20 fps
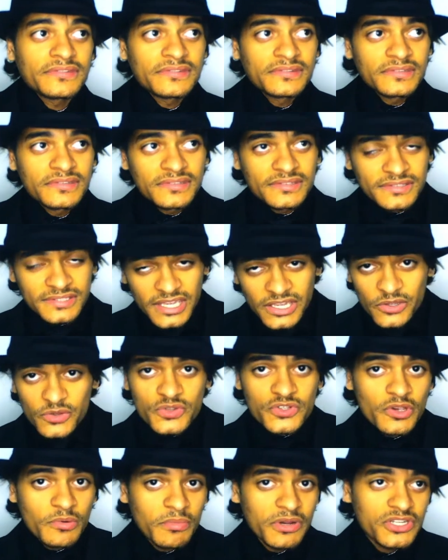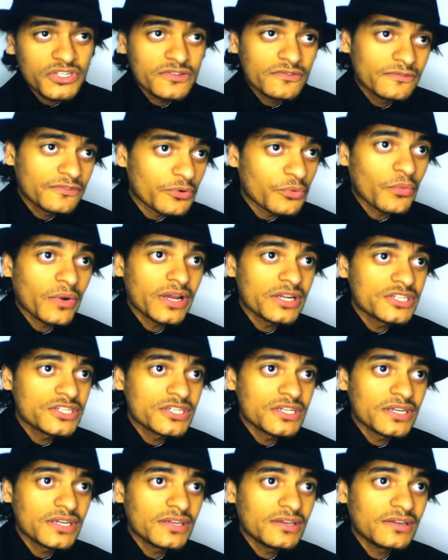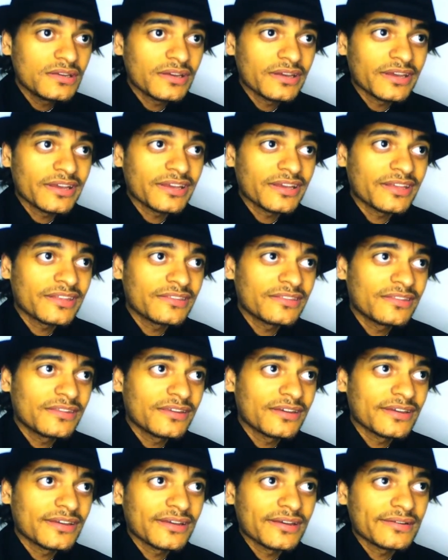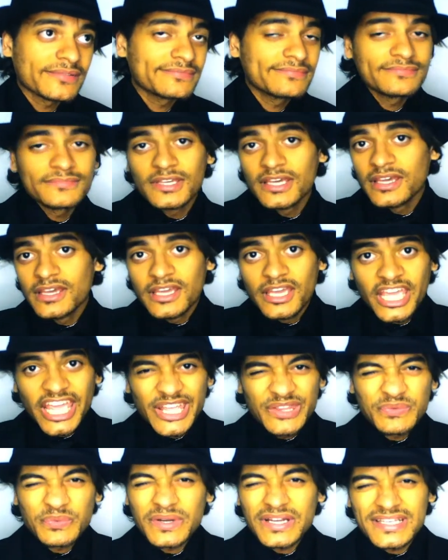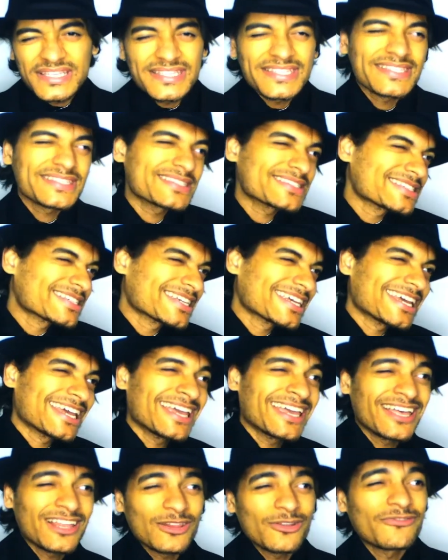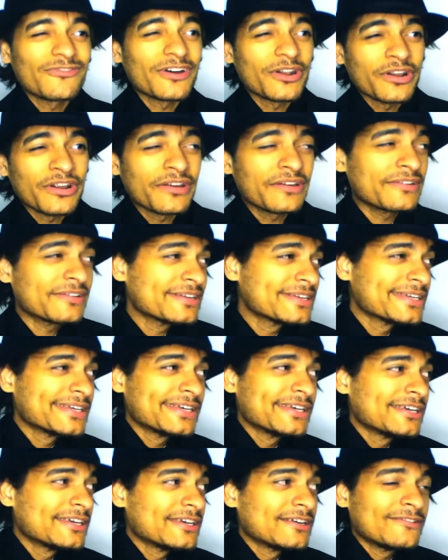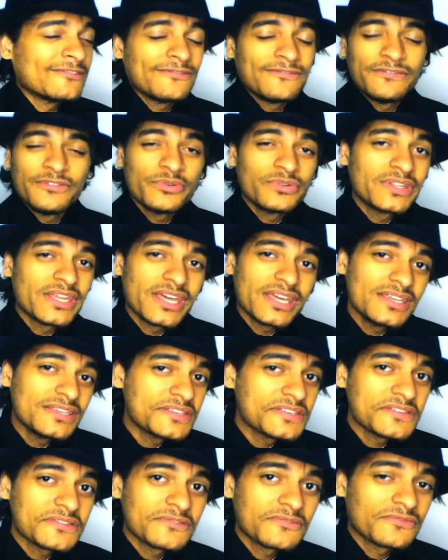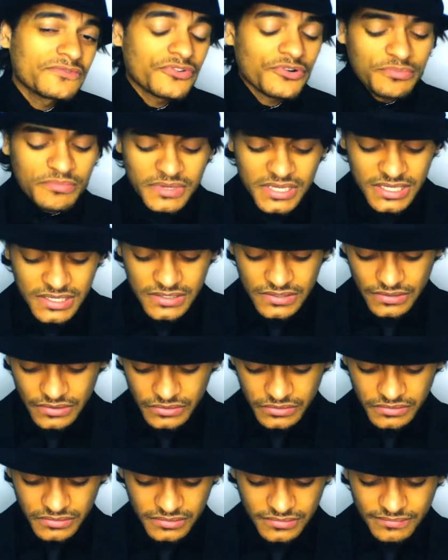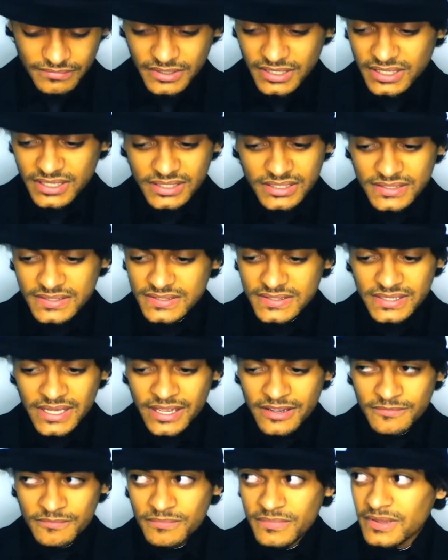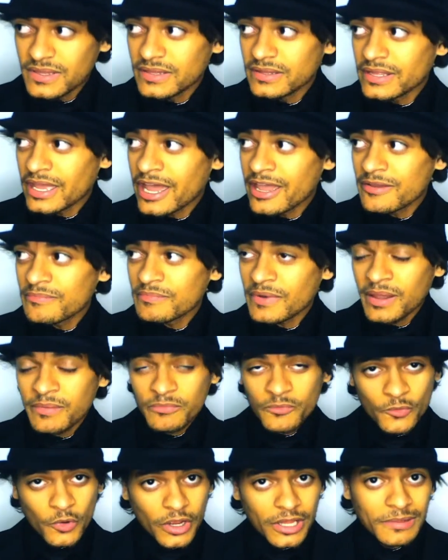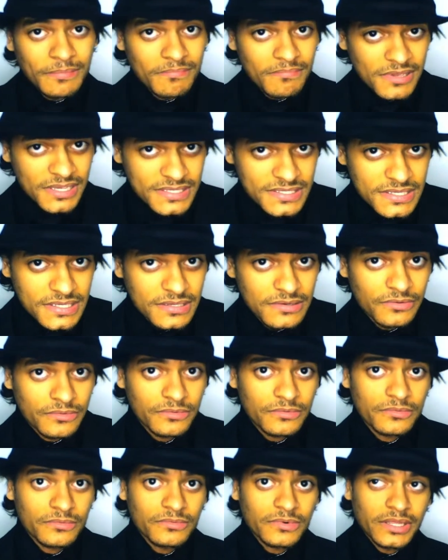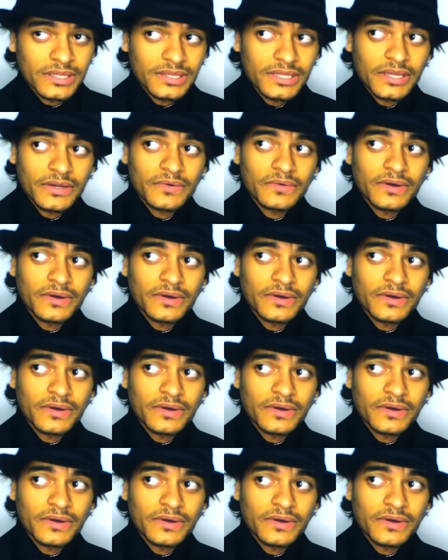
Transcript: Thank you so much for watching, and it was hell of a few days for me, you know, because I'm quite busy right now.